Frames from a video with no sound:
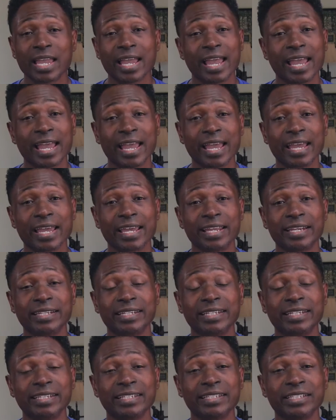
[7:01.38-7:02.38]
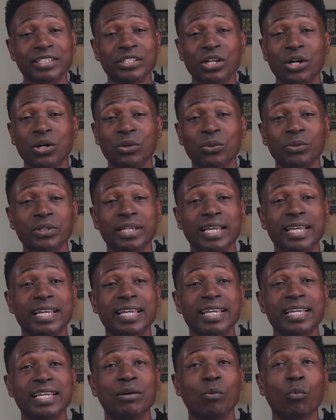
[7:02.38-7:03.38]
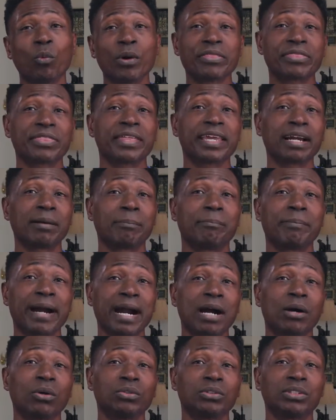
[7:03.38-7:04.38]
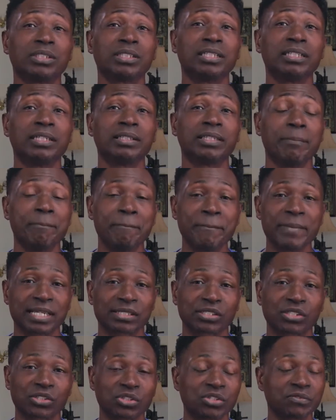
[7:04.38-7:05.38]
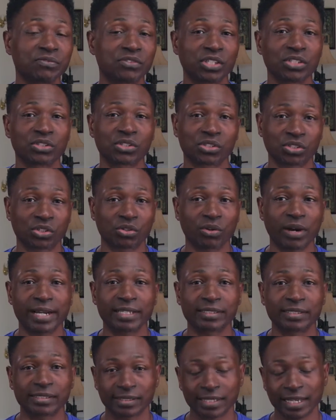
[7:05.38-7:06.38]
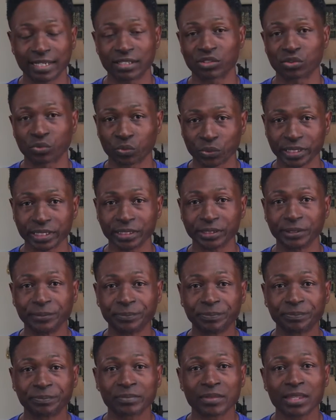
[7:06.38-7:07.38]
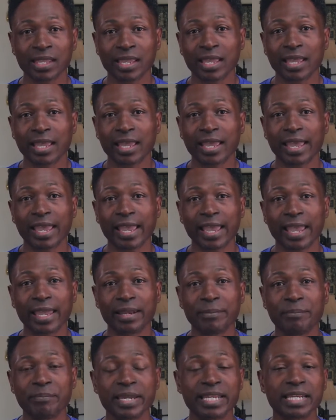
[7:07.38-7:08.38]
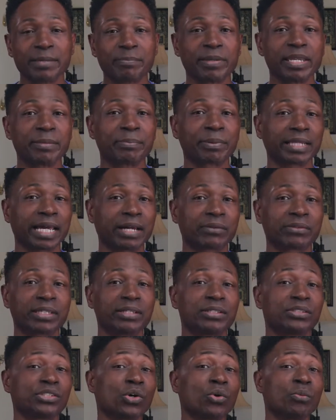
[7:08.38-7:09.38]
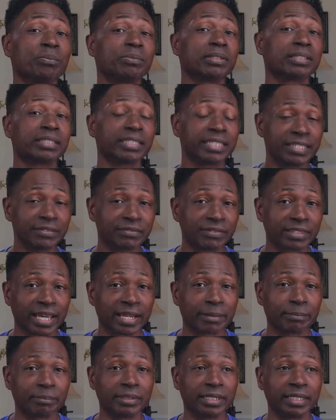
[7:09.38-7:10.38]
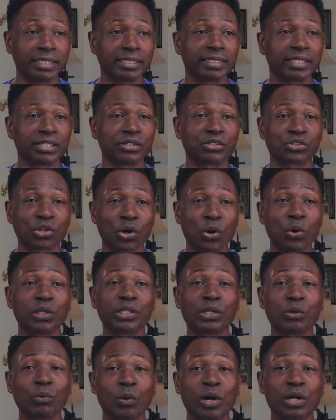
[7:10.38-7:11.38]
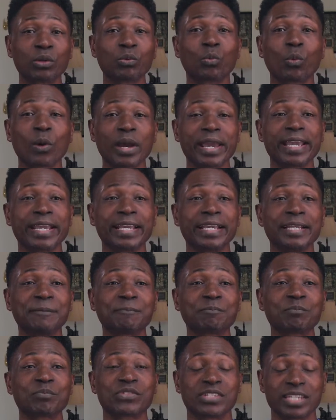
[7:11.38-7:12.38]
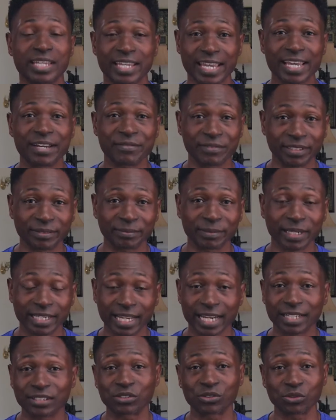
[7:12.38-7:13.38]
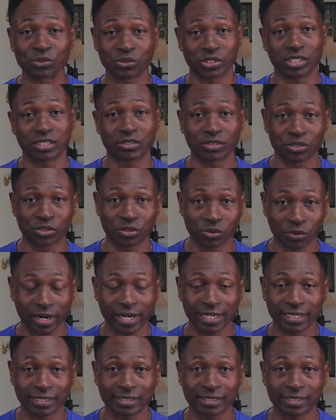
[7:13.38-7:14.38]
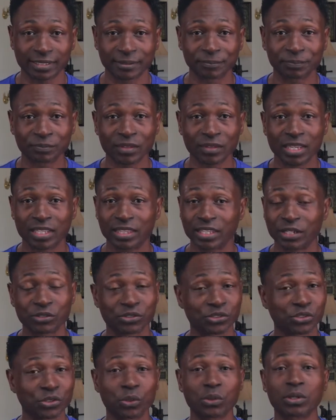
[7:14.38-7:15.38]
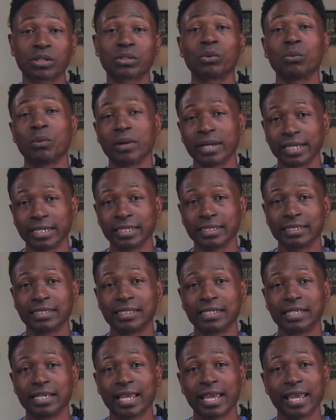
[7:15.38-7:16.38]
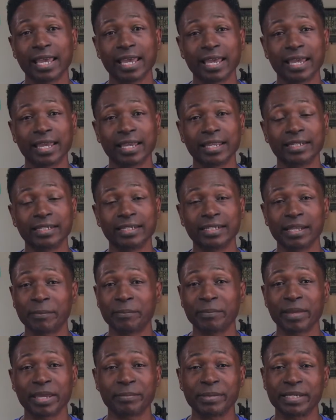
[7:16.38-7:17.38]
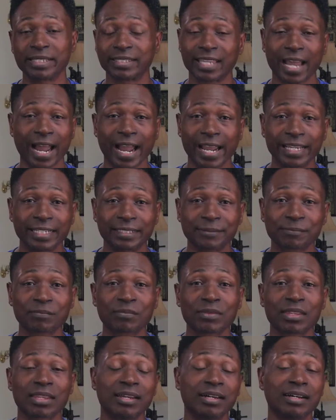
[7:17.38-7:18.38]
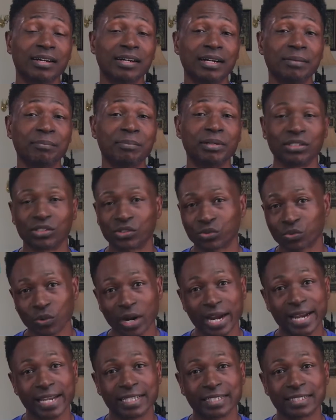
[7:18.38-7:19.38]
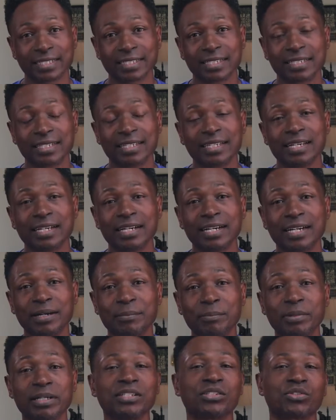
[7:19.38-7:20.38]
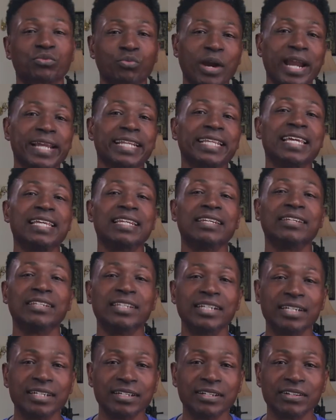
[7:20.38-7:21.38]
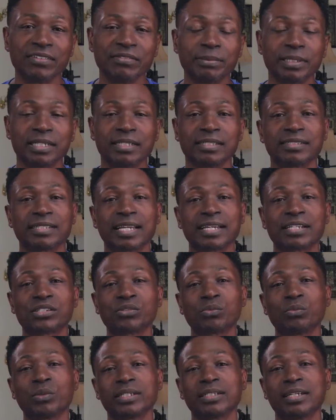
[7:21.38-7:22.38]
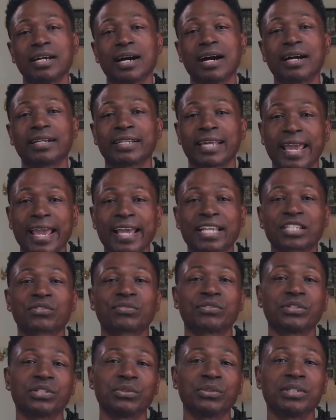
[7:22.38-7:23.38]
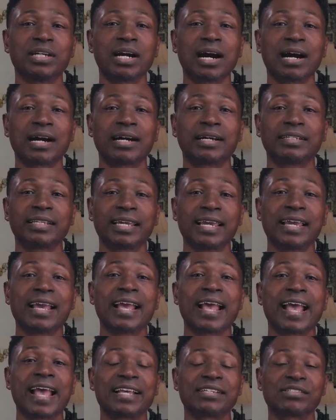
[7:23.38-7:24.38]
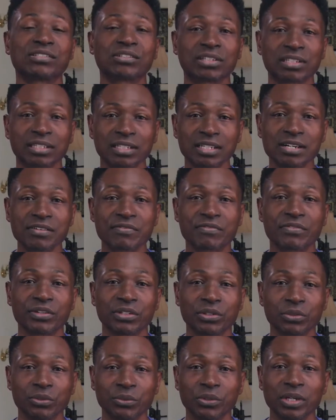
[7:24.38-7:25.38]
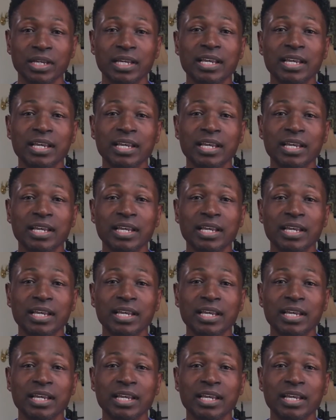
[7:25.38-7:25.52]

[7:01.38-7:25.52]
And, you know, one thing about the message of Jesus Christ is that it's real. And many people out there don't believe that, but there's only one way to heaven, and that is through Jesus Christ. There's no other way. And that may be tight, uh, but it's right. Uh, but it's right in love because that is what God has for you. God has love for you.